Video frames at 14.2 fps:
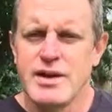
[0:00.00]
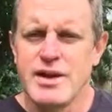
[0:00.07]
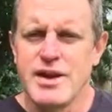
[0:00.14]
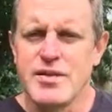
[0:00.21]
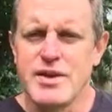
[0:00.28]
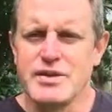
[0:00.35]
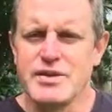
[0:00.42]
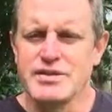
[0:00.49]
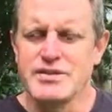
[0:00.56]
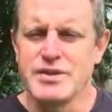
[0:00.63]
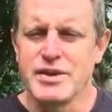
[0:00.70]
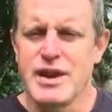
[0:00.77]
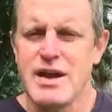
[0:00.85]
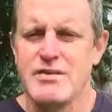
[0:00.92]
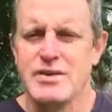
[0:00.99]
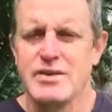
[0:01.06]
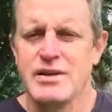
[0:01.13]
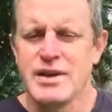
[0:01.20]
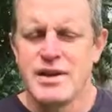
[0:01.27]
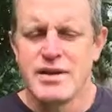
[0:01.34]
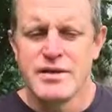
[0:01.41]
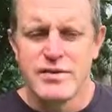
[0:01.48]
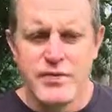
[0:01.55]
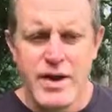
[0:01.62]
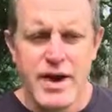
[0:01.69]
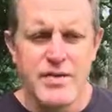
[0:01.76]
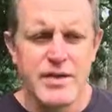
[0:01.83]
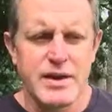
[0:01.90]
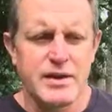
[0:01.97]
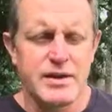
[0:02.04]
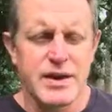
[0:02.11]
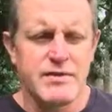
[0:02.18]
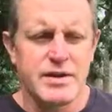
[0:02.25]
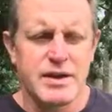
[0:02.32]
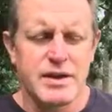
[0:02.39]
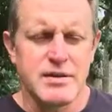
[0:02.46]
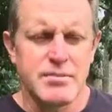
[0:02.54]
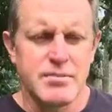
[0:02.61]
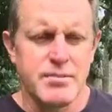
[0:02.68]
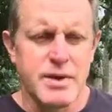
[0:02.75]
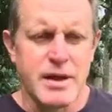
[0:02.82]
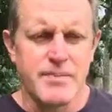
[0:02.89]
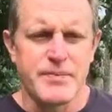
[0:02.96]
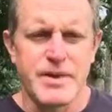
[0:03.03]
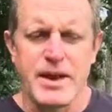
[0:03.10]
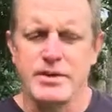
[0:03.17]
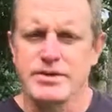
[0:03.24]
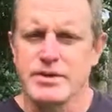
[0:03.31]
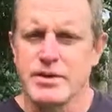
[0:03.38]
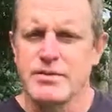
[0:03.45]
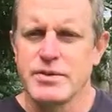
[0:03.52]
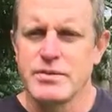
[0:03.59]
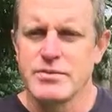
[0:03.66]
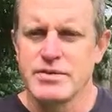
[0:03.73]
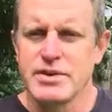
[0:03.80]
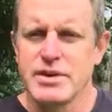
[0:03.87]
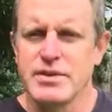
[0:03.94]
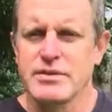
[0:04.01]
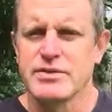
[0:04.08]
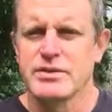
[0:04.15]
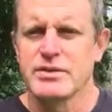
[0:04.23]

They're just not having fun. They're not having any downtime for themselves.